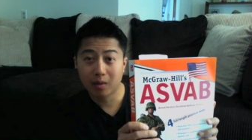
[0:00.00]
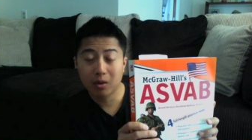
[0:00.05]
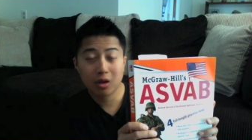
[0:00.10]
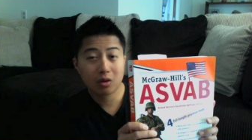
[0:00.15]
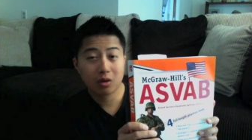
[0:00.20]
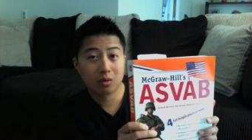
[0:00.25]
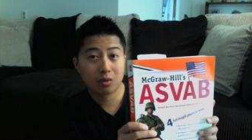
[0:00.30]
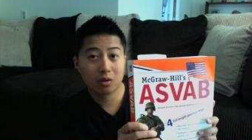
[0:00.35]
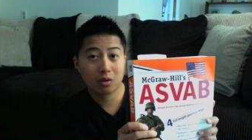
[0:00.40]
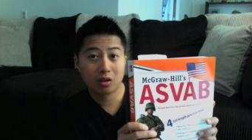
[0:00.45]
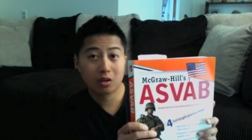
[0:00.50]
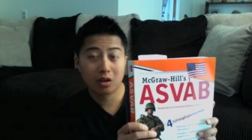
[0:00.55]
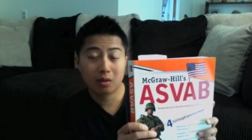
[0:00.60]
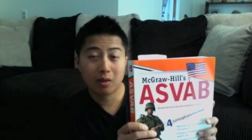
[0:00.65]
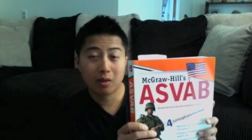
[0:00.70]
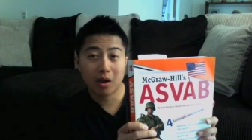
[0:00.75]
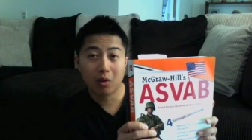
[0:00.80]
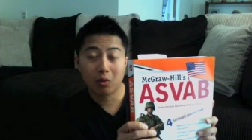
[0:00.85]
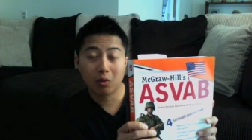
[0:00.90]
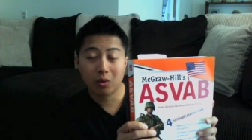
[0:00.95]
really
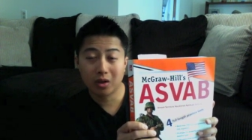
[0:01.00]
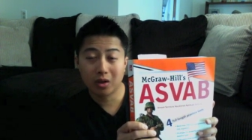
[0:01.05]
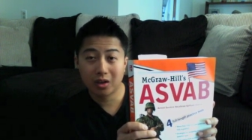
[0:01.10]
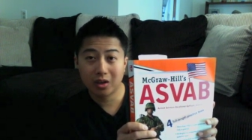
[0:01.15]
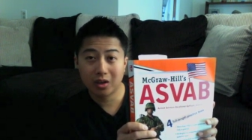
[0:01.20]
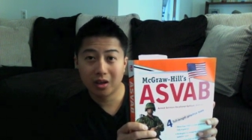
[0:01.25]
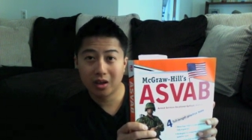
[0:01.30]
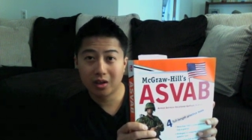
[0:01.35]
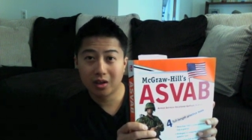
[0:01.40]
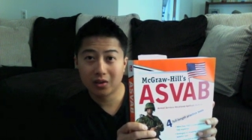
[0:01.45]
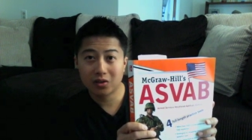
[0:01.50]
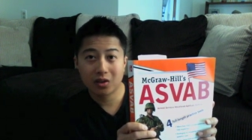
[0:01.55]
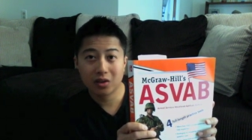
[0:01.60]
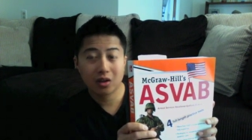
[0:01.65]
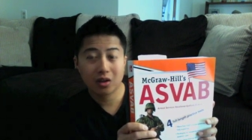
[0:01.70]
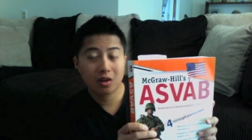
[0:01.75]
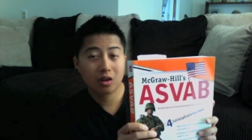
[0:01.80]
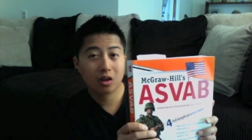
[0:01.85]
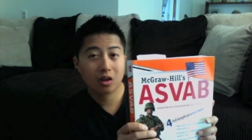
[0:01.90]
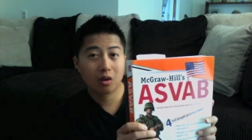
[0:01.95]
about what it is,
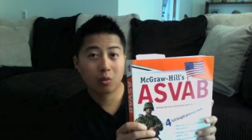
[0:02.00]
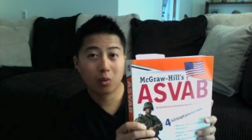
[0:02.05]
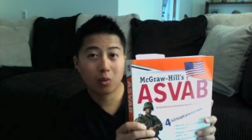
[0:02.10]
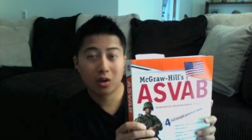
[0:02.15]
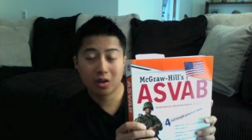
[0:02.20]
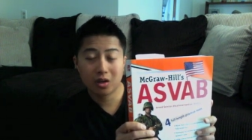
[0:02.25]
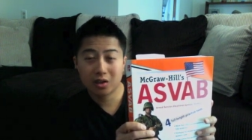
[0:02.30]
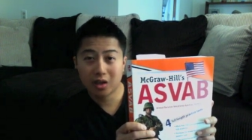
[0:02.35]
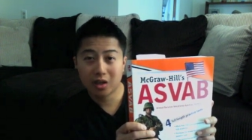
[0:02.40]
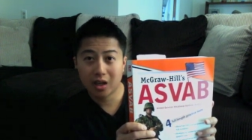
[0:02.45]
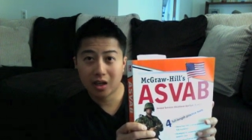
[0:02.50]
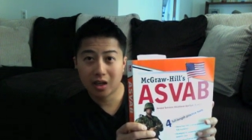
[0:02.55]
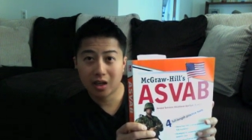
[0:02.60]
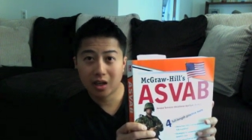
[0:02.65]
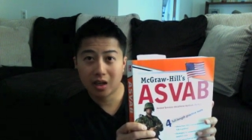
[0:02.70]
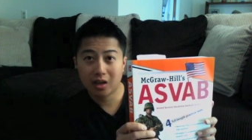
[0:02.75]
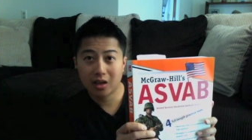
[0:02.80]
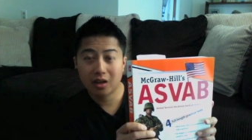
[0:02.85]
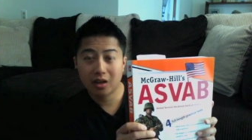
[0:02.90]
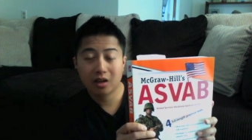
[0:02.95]
where to take
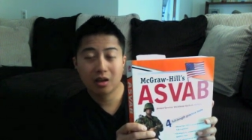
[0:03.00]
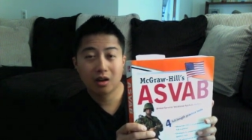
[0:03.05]
it,